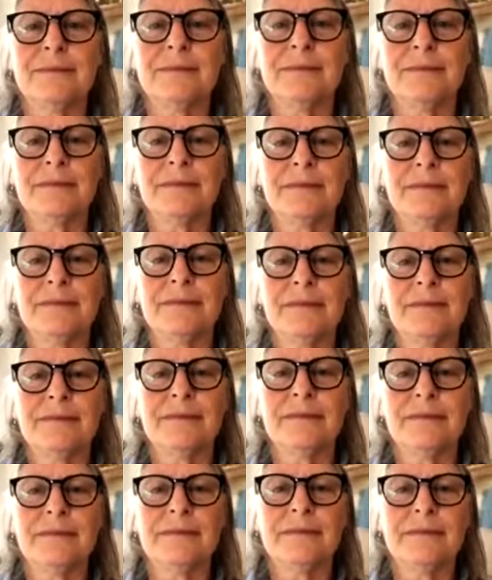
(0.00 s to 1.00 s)

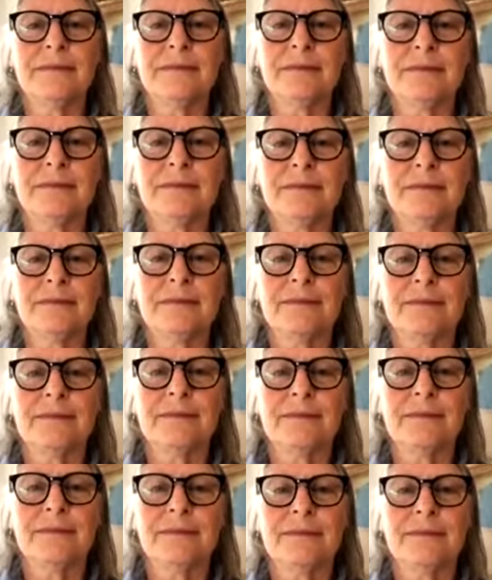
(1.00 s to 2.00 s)

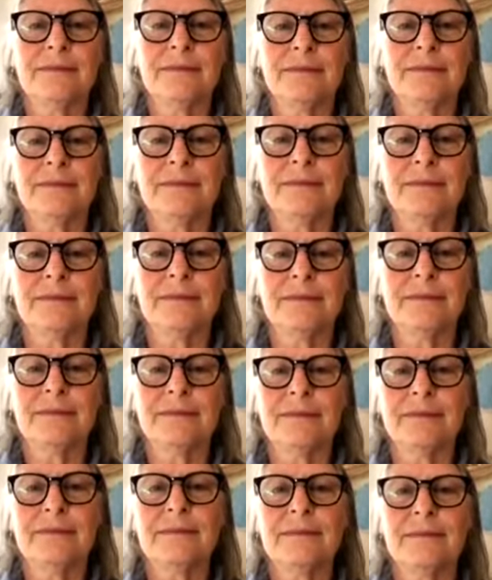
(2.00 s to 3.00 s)

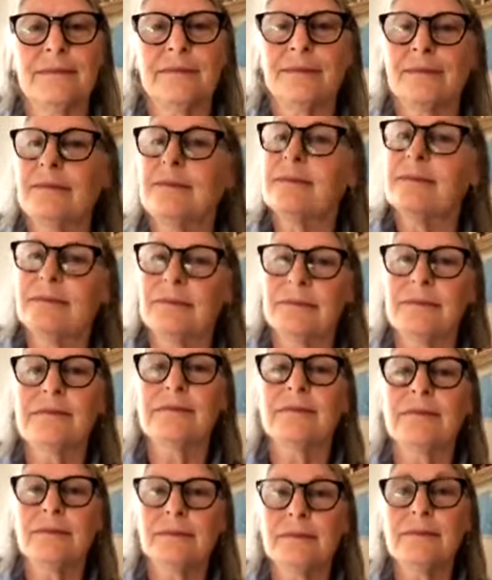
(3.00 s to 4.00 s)

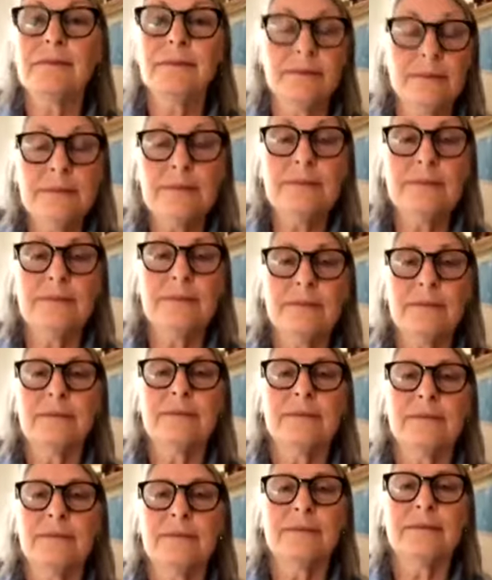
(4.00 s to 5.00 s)

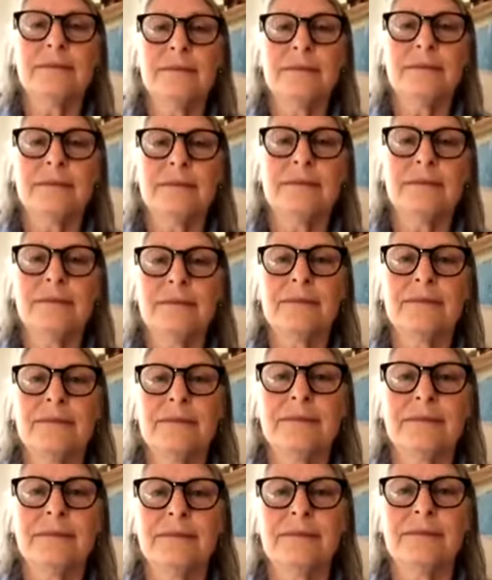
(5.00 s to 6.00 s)

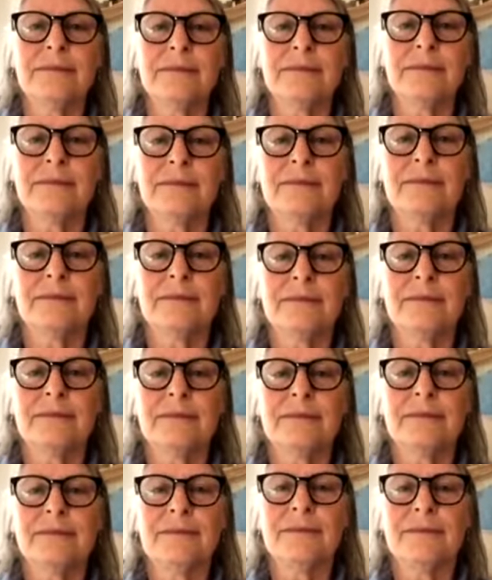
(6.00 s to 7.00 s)

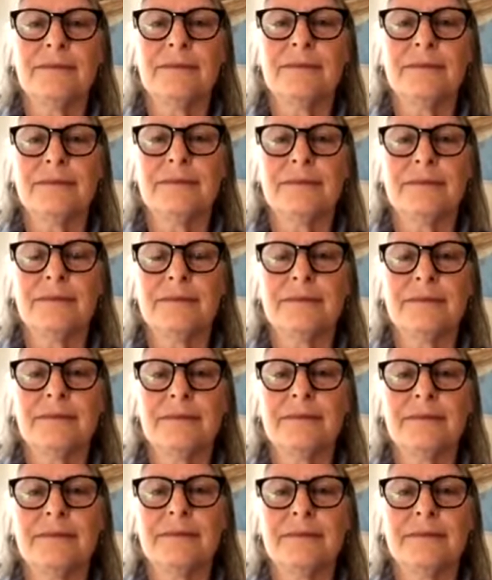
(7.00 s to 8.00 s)
(silent)